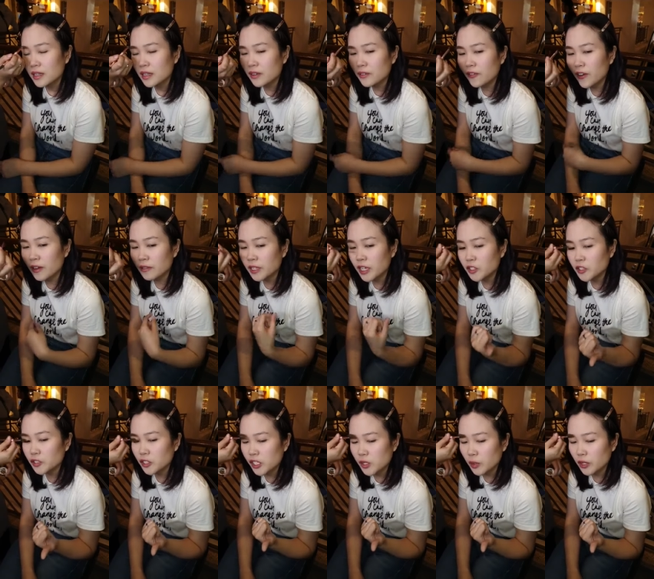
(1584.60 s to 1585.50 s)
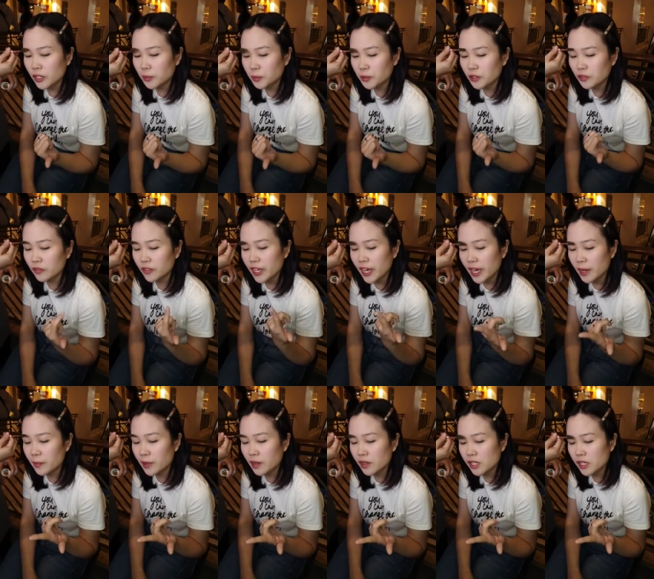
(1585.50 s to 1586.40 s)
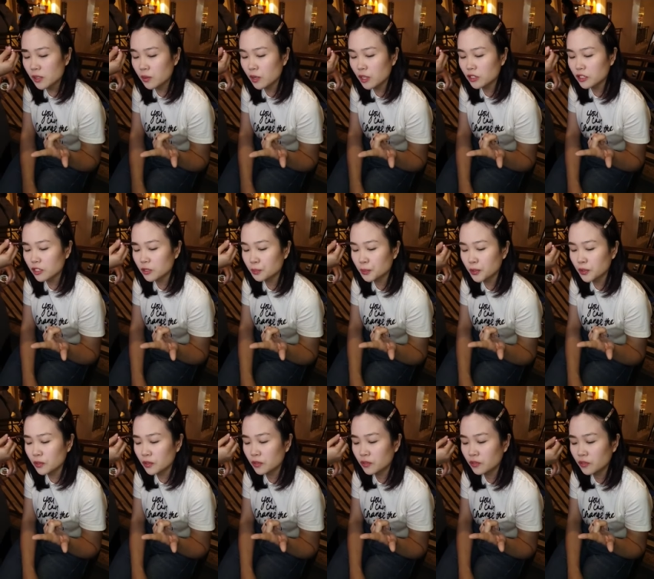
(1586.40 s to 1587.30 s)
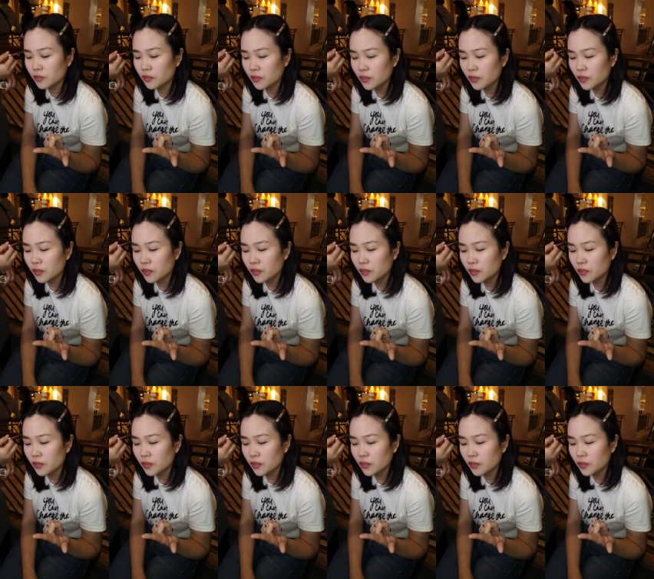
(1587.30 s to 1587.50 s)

The foundation is waterproof, the eyebrows are waterproof.